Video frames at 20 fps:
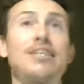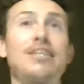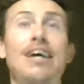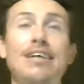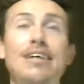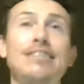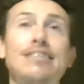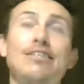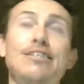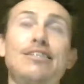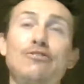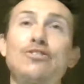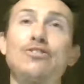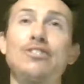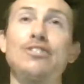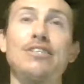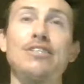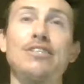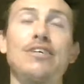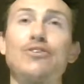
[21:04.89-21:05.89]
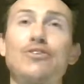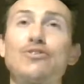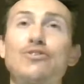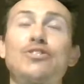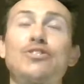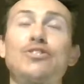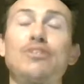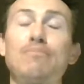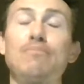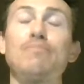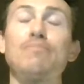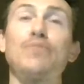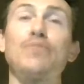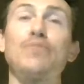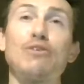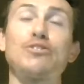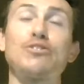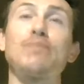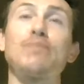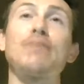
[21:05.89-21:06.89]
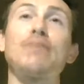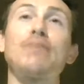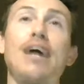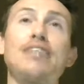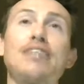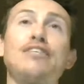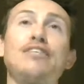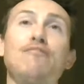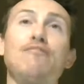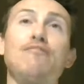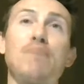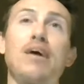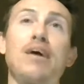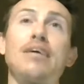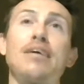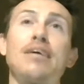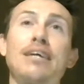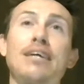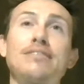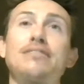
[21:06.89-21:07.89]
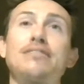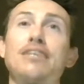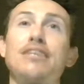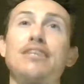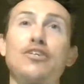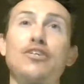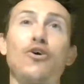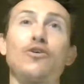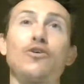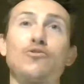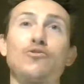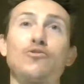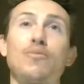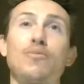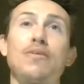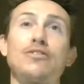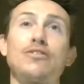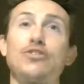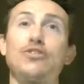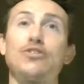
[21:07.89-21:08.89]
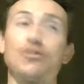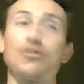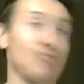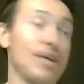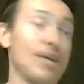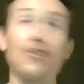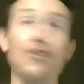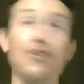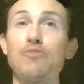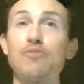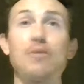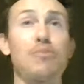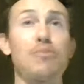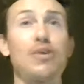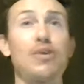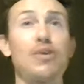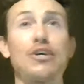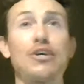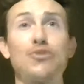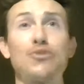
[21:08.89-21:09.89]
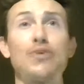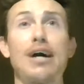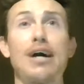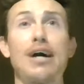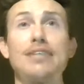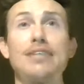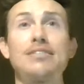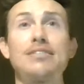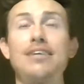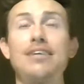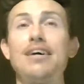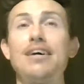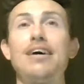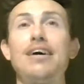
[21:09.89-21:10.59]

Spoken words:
And there's some guys that have bought 8 to 10 cars from us, just regular people like you guys.